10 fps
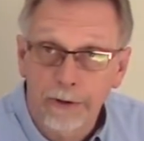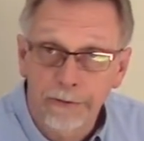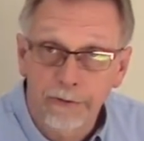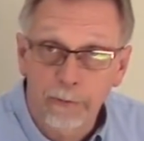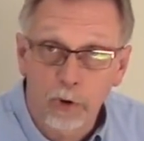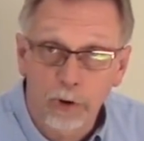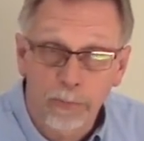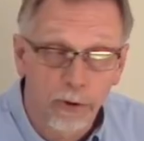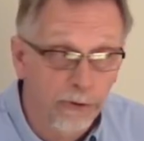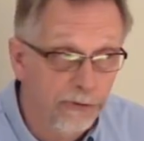the femoral
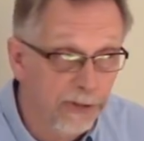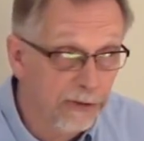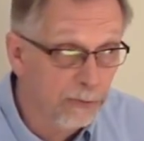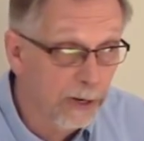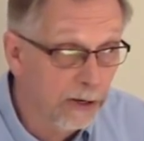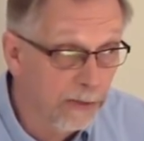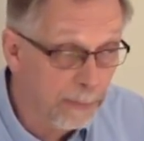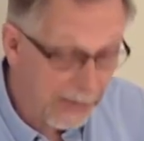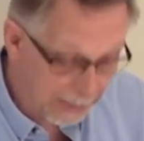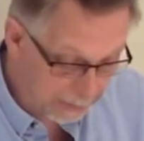pulse, that's right on the
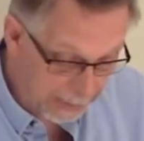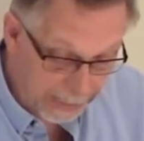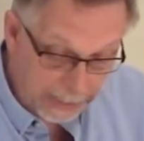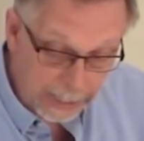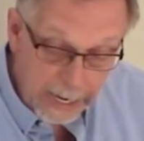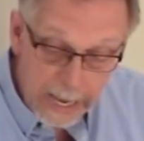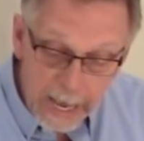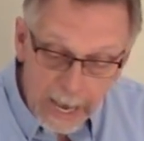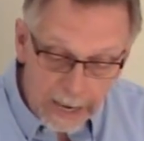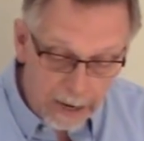back leg.
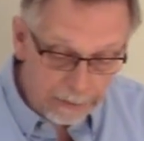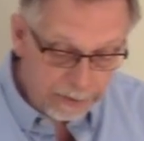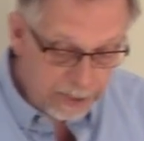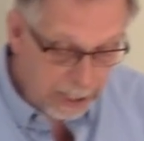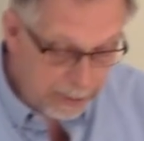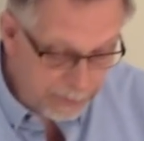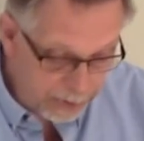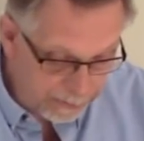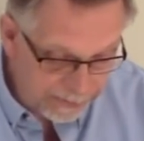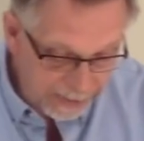Other times you're
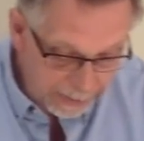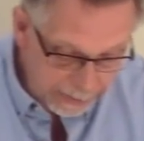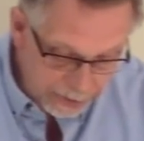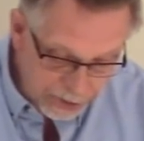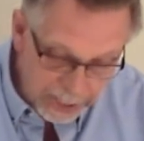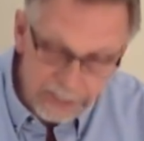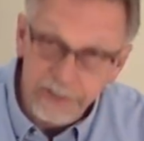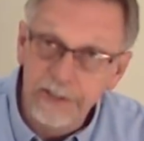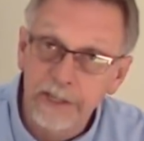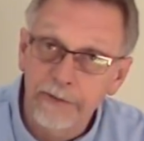feeling the chest to
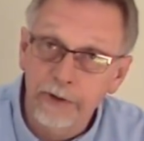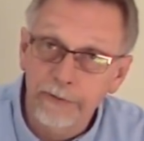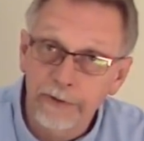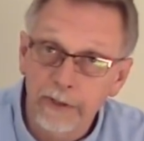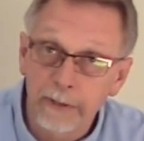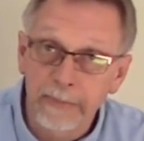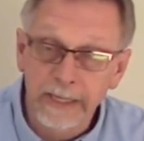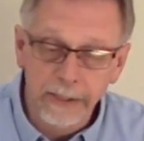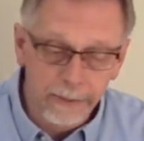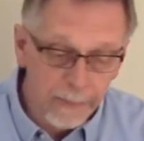see if you can feel the
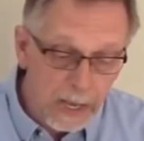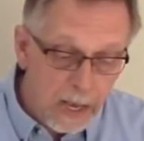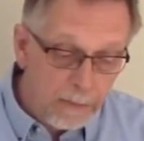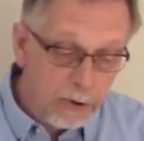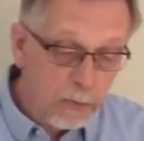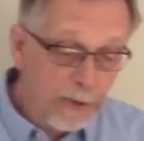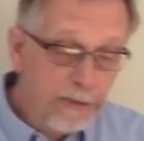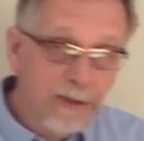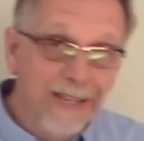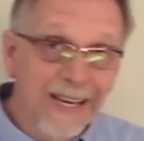beat. But what the
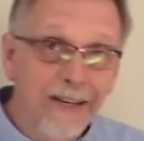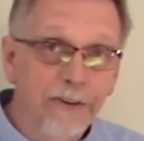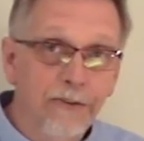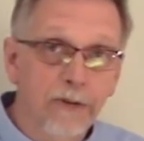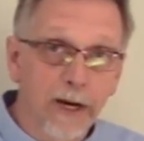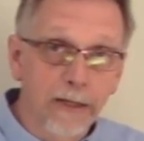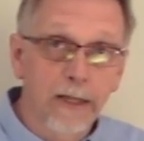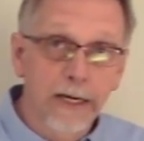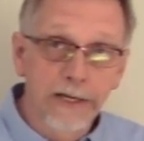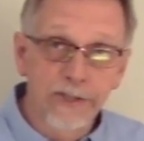latest
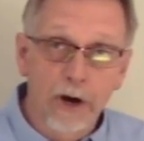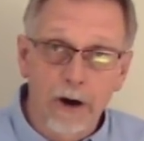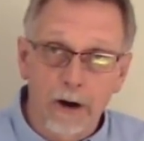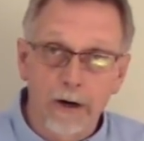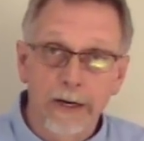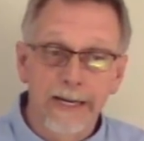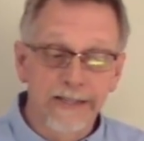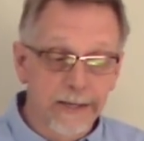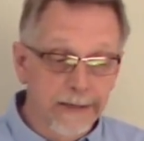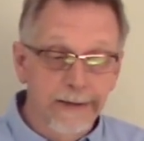guidelines are is
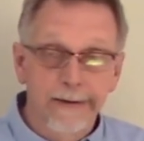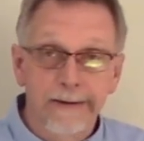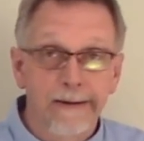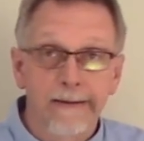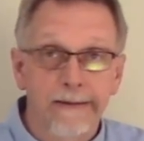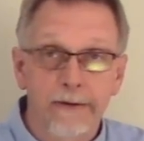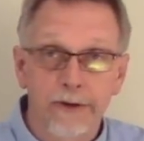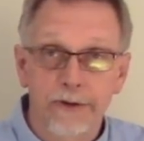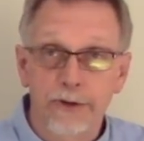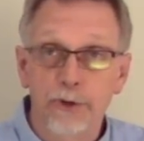that
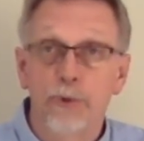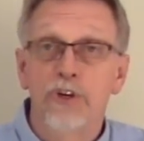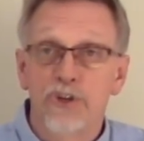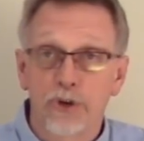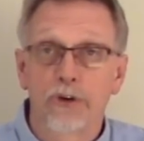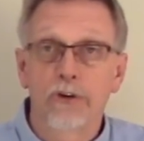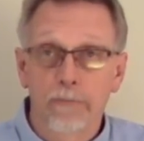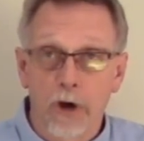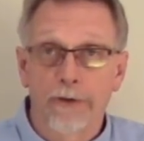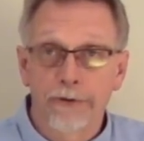you shouldn't
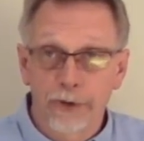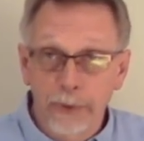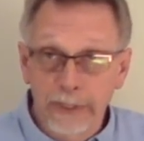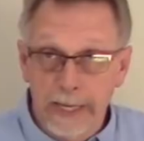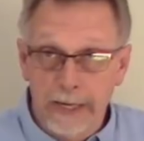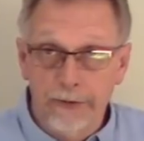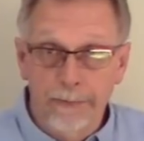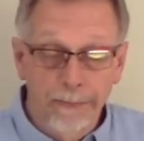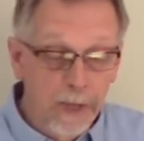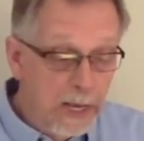bother doing that.
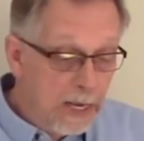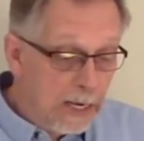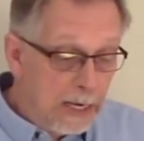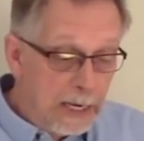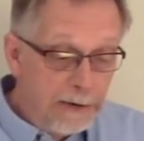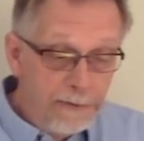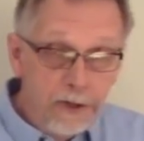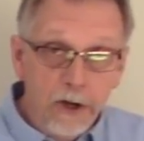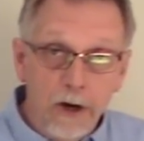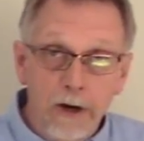If the
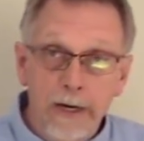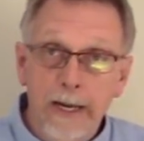dog,